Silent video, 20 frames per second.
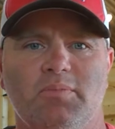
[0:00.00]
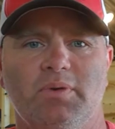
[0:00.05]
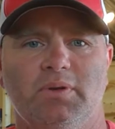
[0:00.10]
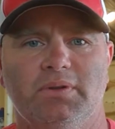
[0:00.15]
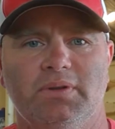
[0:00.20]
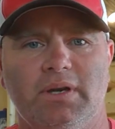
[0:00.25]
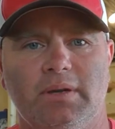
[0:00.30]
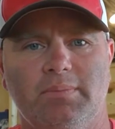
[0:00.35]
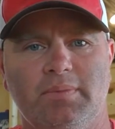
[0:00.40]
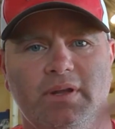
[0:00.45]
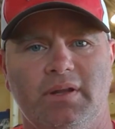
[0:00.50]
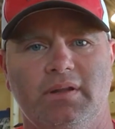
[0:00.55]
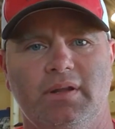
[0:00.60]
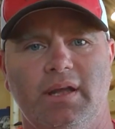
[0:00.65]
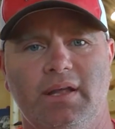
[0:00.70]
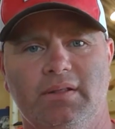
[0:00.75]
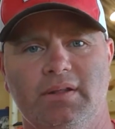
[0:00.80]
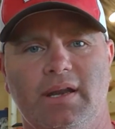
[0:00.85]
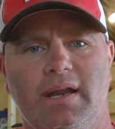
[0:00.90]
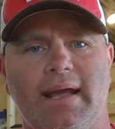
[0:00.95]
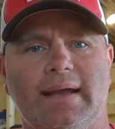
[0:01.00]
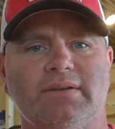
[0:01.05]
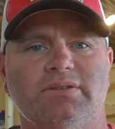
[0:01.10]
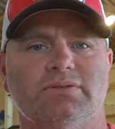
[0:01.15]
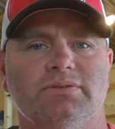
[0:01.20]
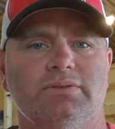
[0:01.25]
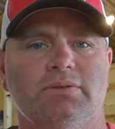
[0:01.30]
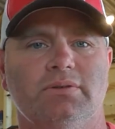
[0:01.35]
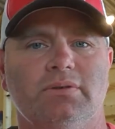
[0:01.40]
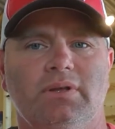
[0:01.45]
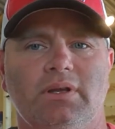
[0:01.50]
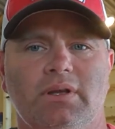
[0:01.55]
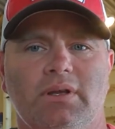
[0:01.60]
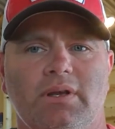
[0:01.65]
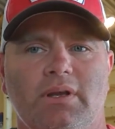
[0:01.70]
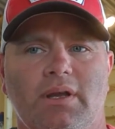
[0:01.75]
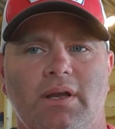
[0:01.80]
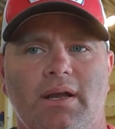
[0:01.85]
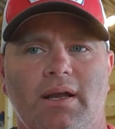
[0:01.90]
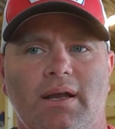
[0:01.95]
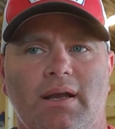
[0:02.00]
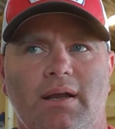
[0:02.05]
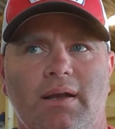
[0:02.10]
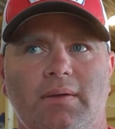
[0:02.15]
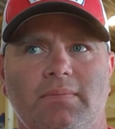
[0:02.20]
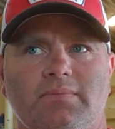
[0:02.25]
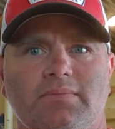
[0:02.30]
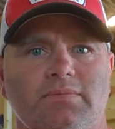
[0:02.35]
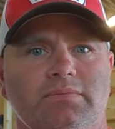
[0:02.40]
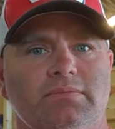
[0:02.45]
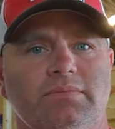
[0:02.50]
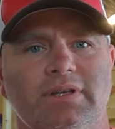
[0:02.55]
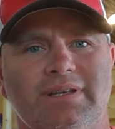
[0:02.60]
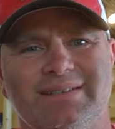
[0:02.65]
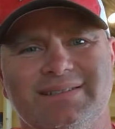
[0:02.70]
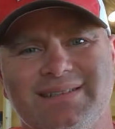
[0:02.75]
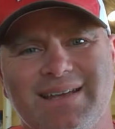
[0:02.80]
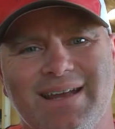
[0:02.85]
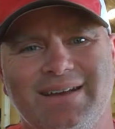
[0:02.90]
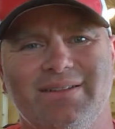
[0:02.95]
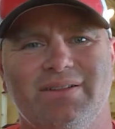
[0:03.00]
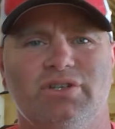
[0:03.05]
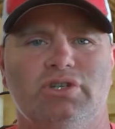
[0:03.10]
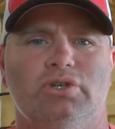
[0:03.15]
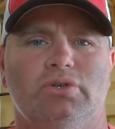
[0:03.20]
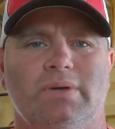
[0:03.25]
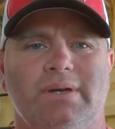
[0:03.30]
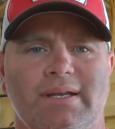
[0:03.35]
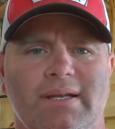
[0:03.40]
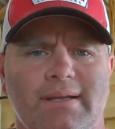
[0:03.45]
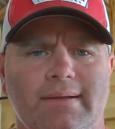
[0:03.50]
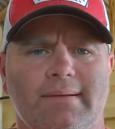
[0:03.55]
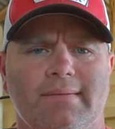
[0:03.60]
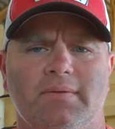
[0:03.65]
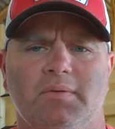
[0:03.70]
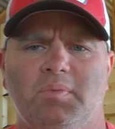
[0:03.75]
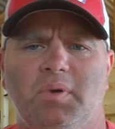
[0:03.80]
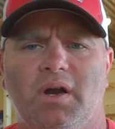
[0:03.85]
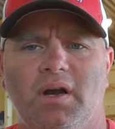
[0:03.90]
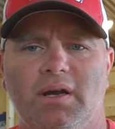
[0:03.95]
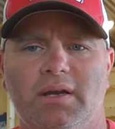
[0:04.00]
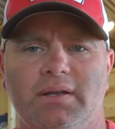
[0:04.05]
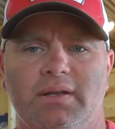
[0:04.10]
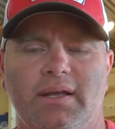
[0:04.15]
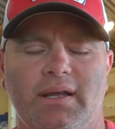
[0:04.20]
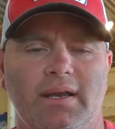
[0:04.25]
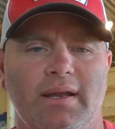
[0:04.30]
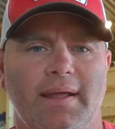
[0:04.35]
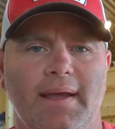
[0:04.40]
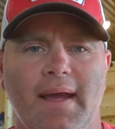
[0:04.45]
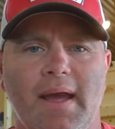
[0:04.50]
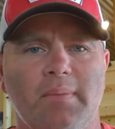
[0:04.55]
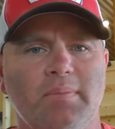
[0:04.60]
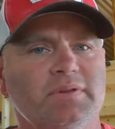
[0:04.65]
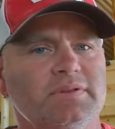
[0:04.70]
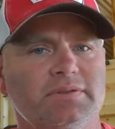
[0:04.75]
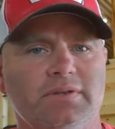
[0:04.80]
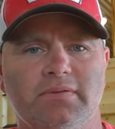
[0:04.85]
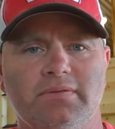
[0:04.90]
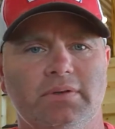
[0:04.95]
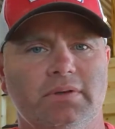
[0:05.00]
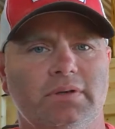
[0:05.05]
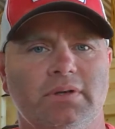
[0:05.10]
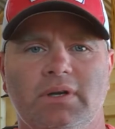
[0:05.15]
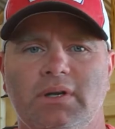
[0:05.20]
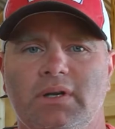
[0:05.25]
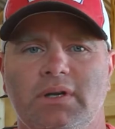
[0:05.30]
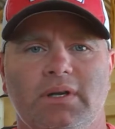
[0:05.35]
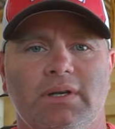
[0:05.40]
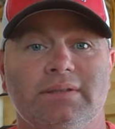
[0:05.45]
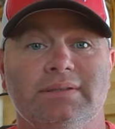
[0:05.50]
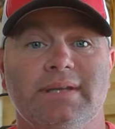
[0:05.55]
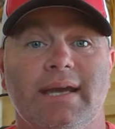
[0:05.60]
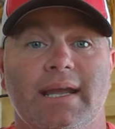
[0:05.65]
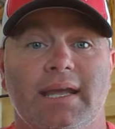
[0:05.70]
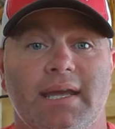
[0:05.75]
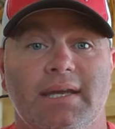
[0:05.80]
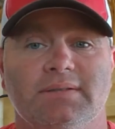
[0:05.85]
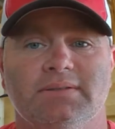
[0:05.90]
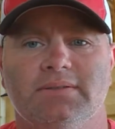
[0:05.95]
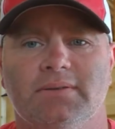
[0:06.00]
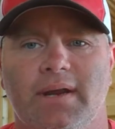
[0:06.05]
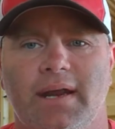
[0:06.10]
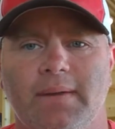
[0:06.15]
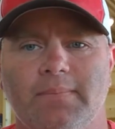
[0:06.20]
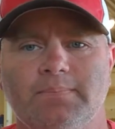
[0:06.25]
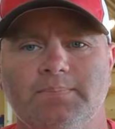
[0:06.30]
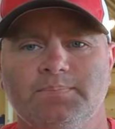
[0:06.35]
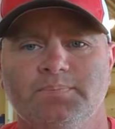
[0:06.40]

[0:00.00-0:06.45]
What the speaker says: buildup and the natural, it's kind of the shrinking of the pond that happens over decades, right?